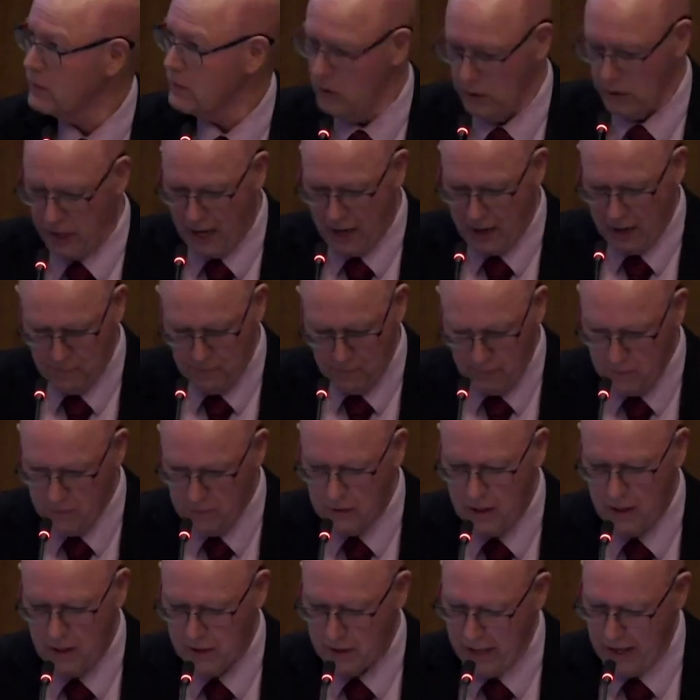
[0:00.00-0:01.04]
Okay,
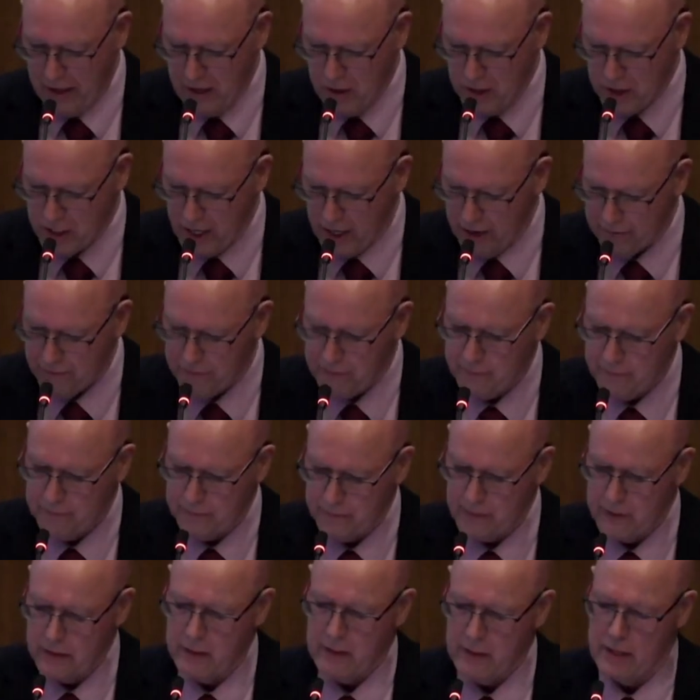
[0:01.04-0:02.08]
thank you, Jeff.
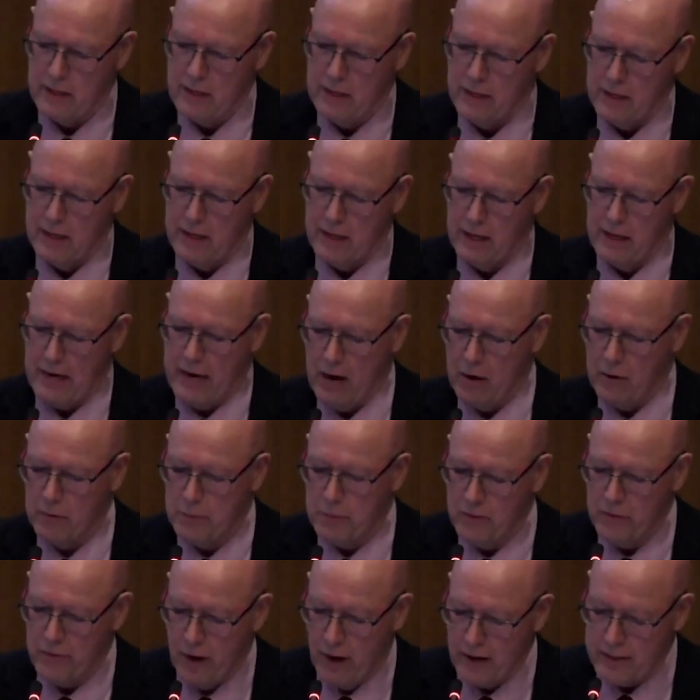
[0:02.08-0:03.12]
And now we'll
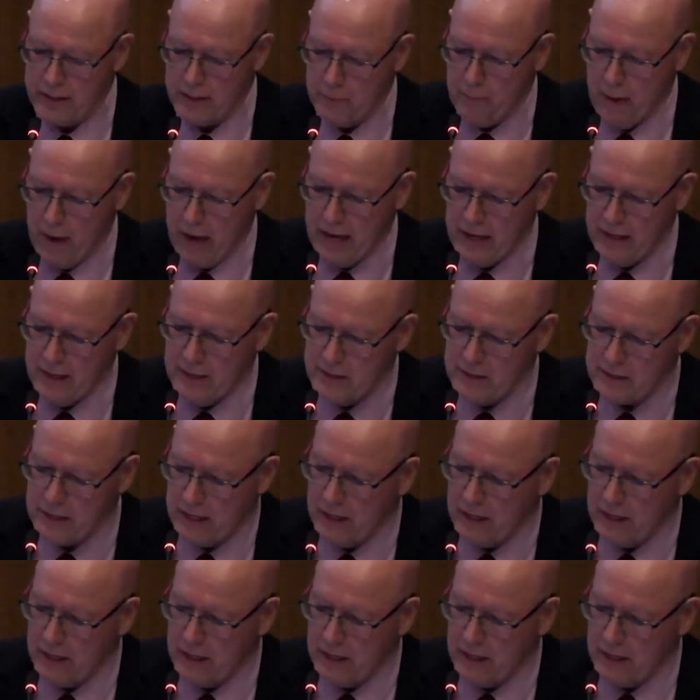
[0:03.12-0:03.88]
move on to Peyton